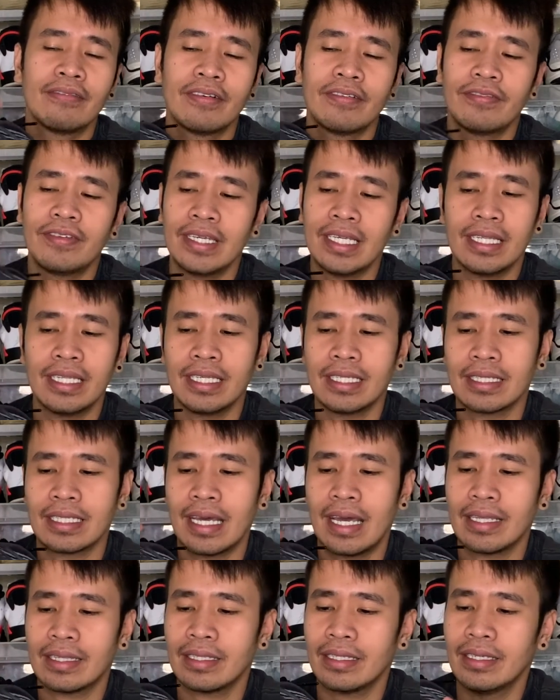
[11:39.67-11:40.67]
a feeling
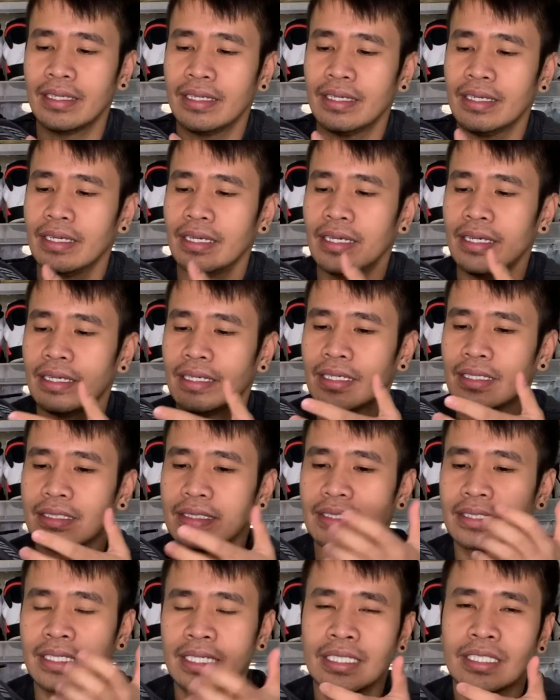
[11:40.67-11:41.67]
that
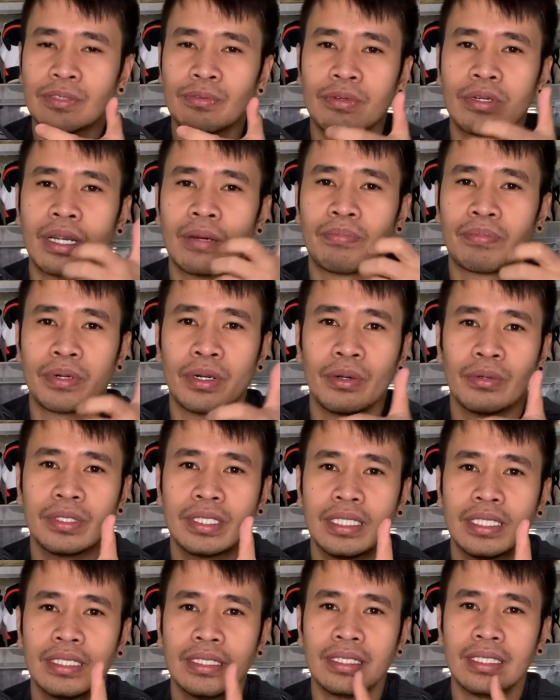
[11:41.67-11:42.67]
since we're
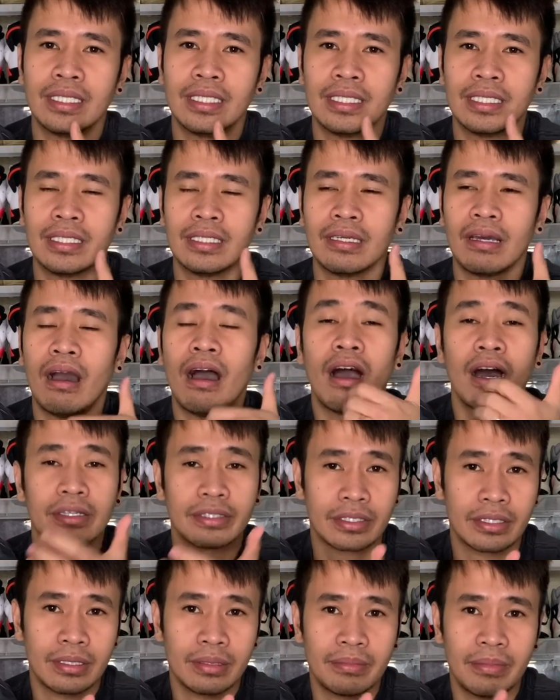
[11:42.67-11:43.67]
approaching the
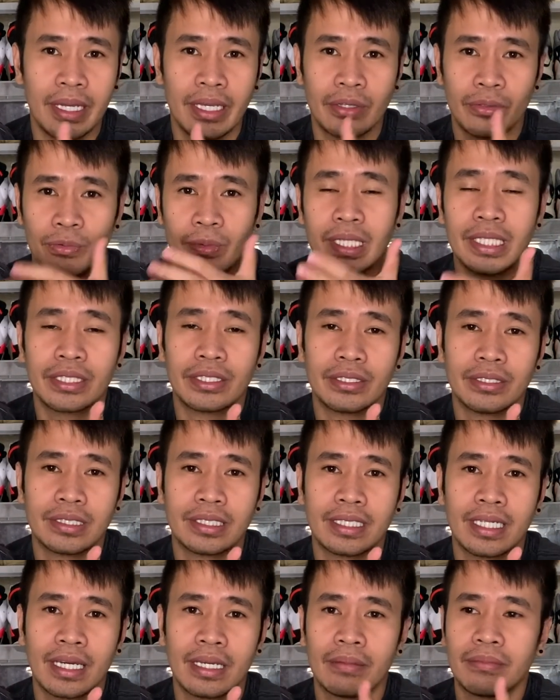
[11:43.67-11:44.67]
autumn and winter
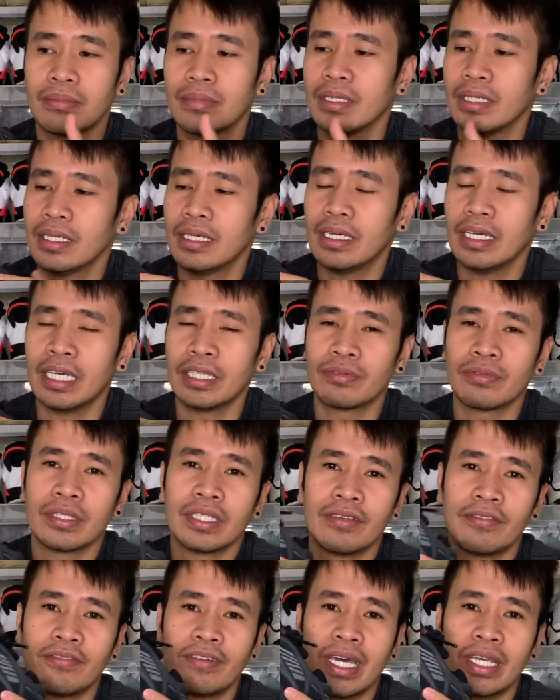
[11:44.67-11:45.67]
time, it
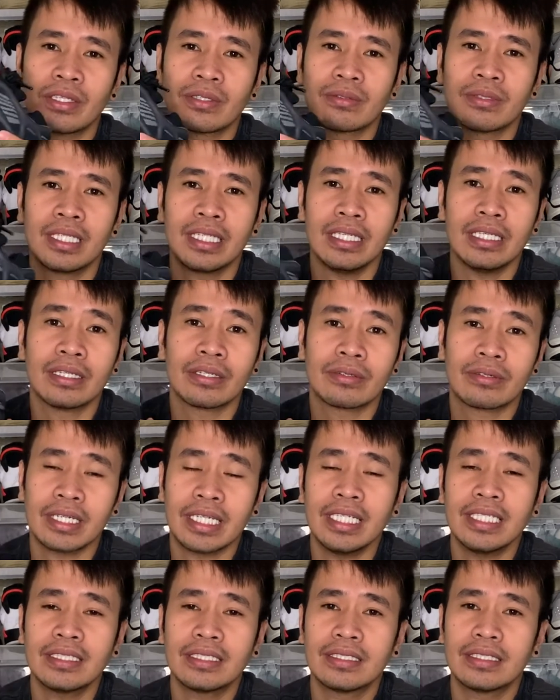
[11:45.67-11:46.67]
would eventually
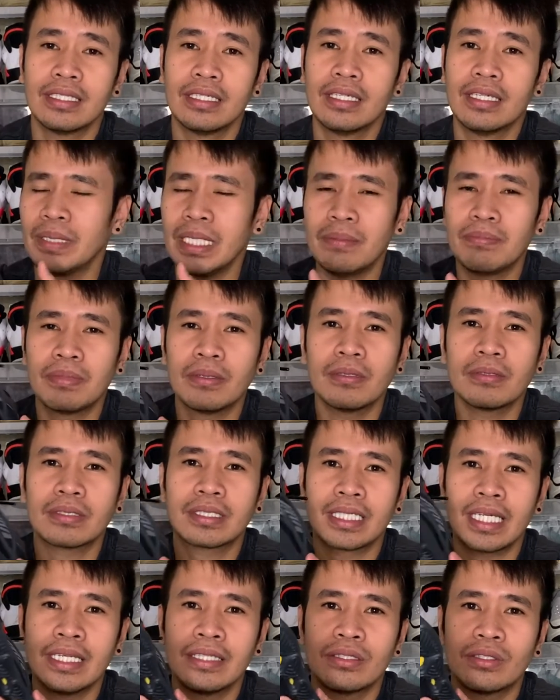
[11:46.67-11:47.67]
increase. People
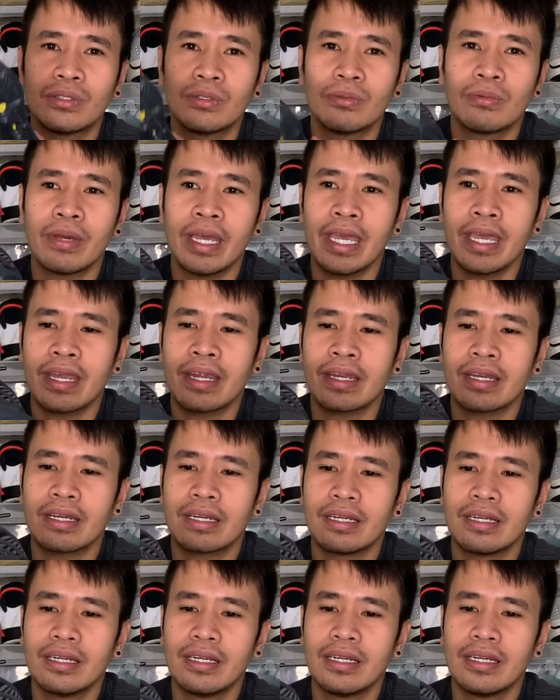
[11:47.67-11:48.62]
tend to wear